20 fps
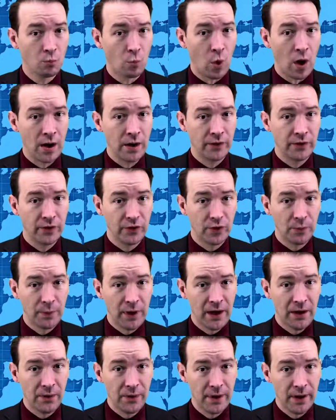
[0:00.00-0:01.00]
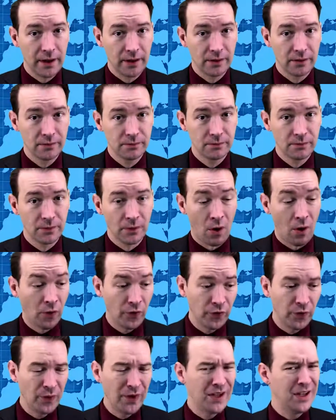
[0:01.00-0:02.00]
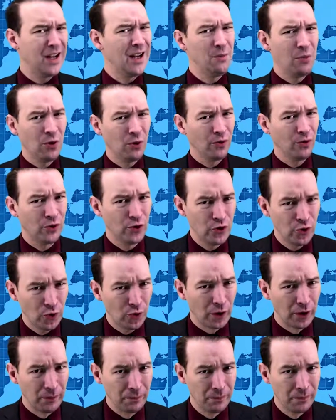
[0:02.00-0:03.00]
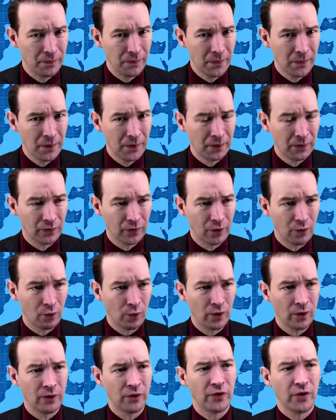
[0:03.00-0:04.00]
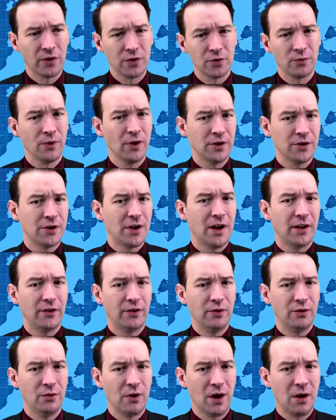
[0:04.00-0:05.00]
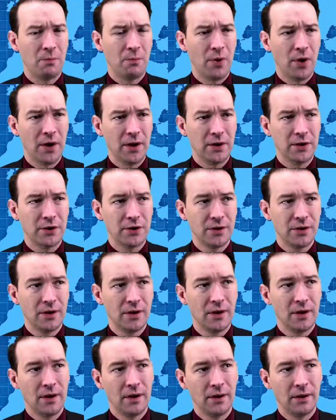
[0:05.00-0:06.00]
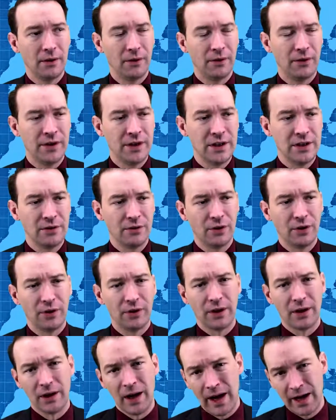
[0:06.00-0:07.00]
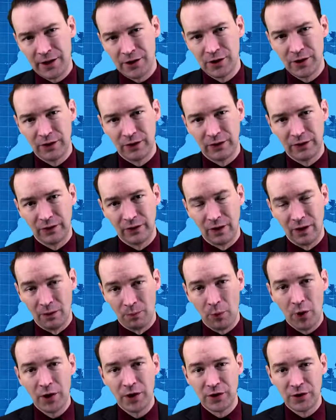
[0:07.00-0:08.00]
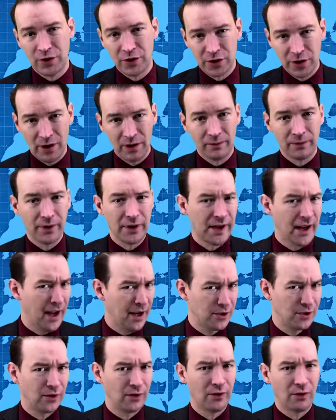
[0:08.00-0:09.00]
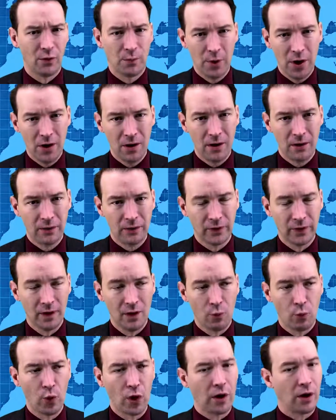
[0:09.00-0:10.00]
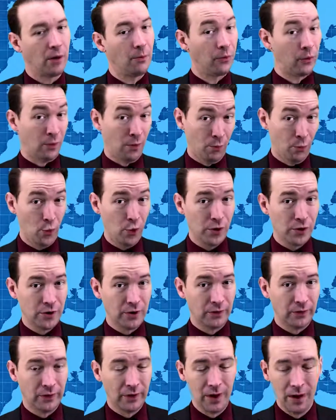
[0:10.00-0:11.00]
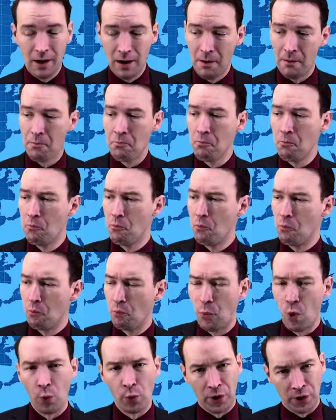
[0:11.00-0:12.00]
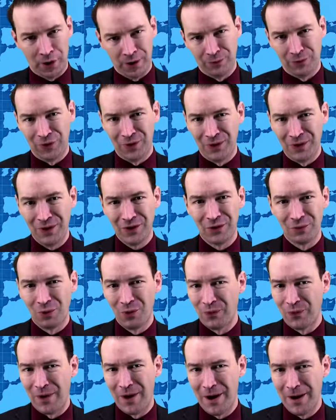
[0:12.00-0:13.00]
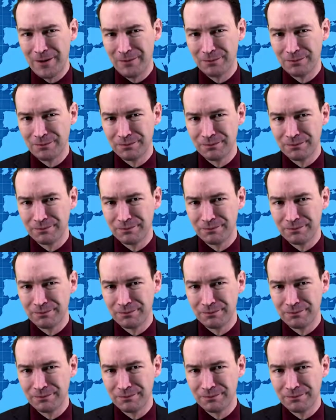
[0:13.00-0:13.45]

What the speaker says: Why is this a bad thing? Also, they came here as children. So we're in such a rush not to punish the actions, or punish the child for the actions of the parents when it comes to abortions. But when it comes to this, we're fine.